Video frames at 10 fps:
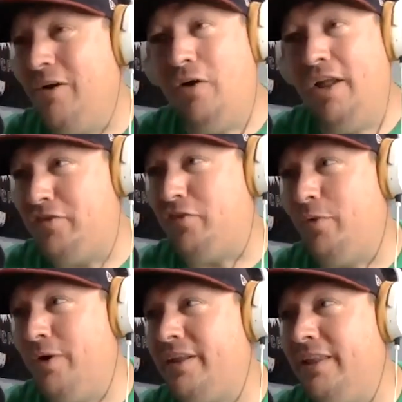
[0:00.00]
all
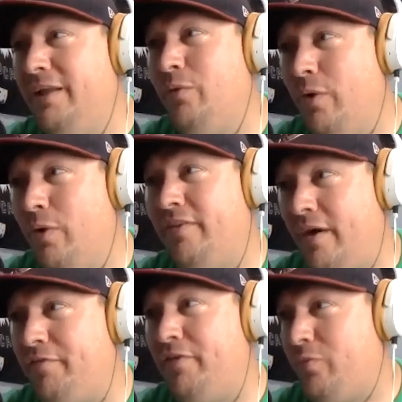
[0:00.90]
historically one of the
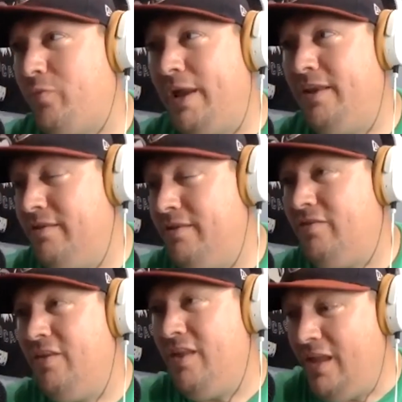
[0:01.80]
toughest
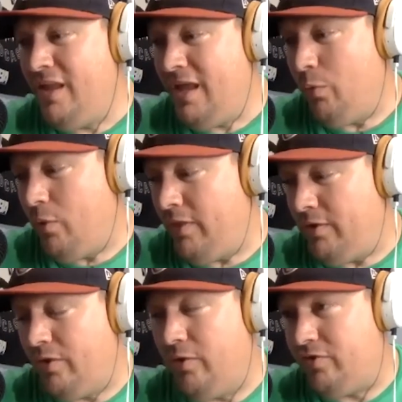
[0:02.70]
weights, and one of the,
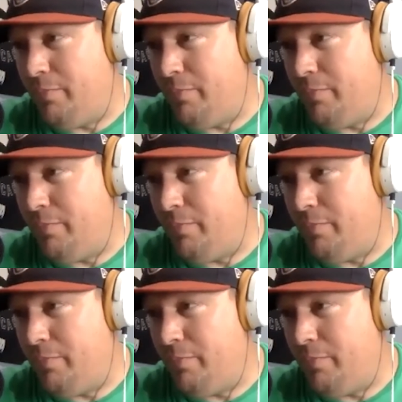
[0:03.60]
you know it's a